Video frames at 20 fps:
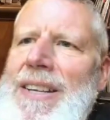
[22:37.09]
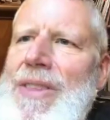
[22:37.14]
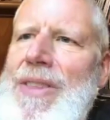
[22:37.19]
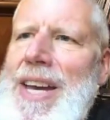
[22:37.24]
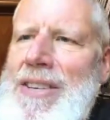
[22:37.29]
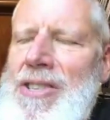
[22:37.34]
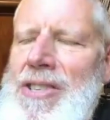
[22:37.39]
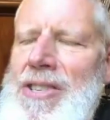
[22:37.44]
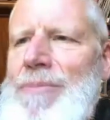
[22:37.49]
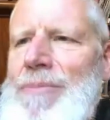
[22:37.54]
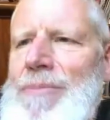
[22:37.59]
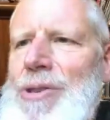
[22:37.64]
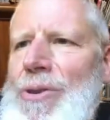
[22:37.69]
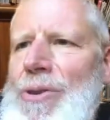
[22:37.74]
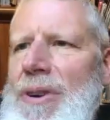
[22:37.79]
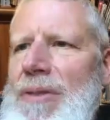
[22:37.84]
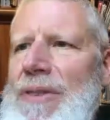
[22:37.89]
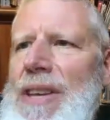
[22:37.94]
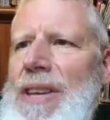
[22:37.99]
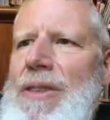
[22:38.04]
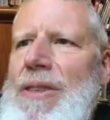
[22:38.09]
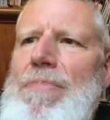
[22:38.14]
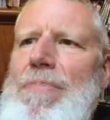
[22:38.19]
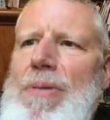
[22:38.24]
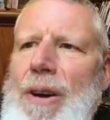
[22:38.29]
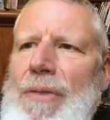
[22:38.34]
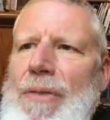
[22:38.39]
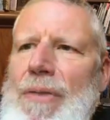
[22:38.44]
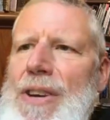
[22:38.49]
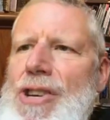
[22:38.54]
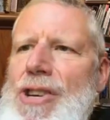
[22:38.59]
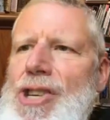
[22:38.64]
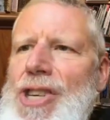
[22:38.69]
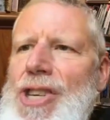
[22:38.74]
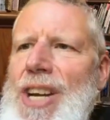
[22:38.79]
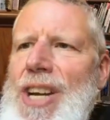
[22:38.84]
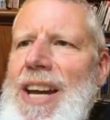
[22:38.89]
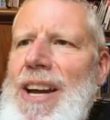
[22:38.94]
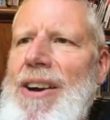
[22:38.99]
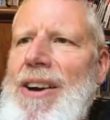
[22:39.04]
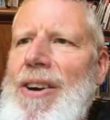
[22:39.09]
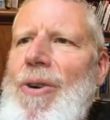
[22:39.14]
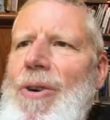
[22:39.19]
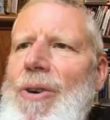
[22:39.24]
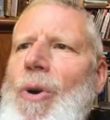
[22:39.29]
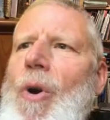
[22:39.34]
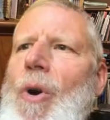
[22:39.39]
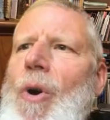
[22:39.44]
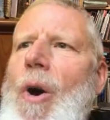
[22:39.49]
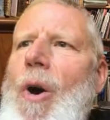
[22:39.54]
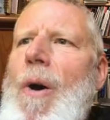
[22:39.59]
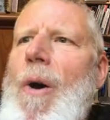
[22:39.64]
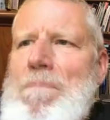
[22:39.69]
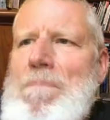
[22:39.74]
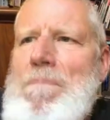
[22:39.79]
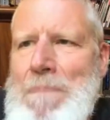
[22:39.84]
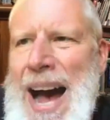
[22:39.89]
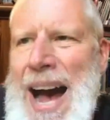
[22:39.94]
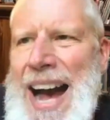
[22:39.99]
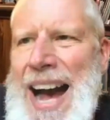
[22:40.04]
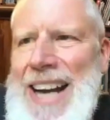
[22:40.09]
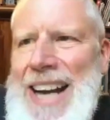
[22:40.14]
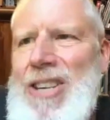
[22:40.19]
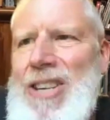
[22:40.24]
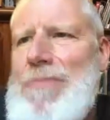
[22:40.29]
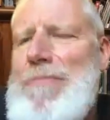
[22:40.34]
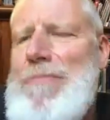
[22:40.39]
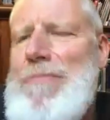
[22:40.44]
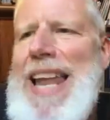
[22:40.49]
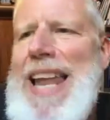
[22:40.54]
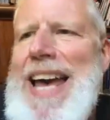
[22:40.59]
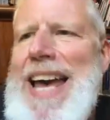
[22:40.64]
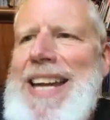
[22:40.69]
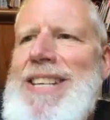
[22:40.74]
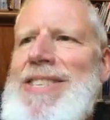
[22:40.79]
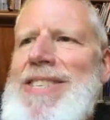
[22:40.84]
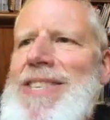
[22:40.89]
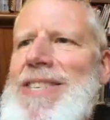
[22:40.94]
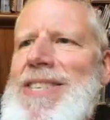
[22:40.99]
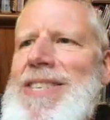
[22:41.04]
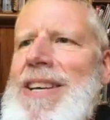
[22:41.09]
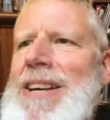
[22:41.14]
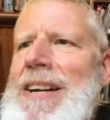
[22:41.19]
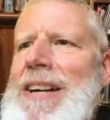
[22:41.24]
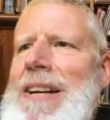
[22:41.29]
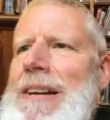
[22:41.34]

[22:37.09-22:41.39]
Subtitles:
than some sort of either profit share or marketplace.